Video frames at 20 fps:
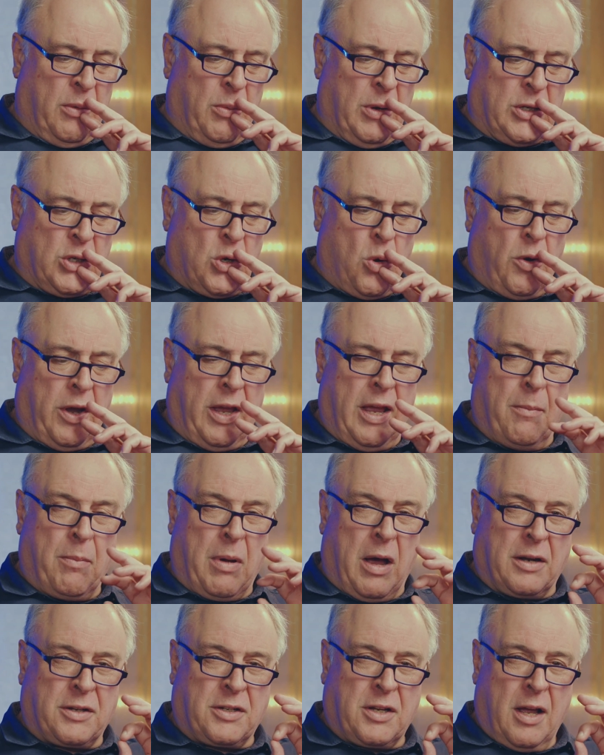We're talking
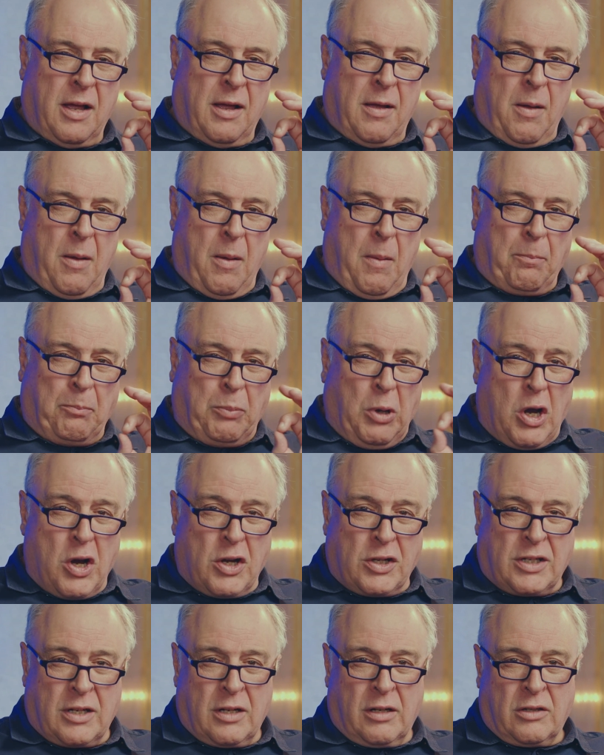about
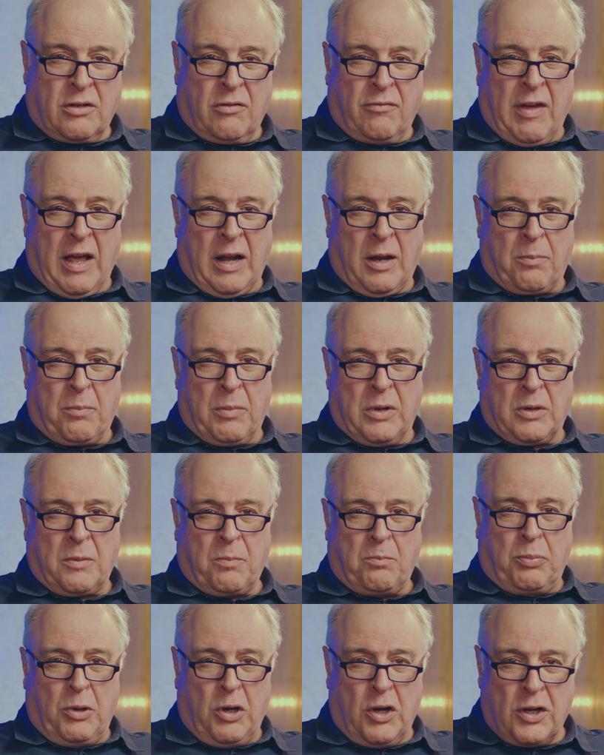personal development,
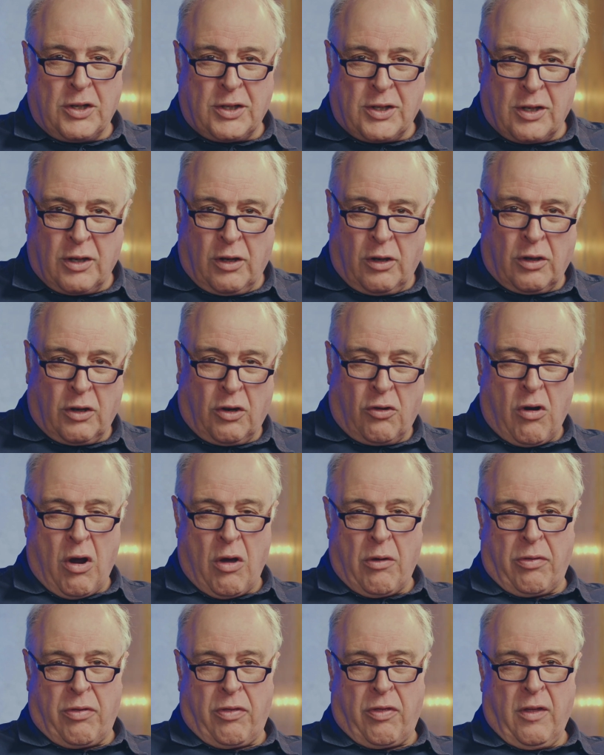personal
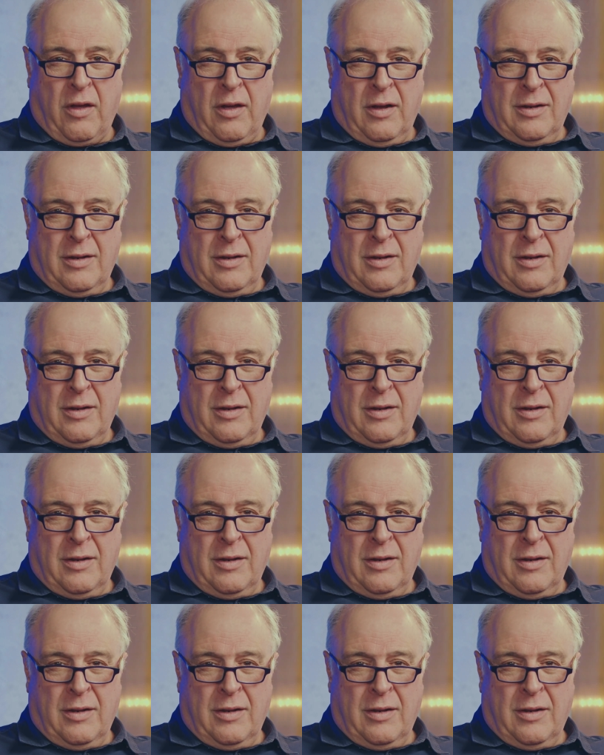growth,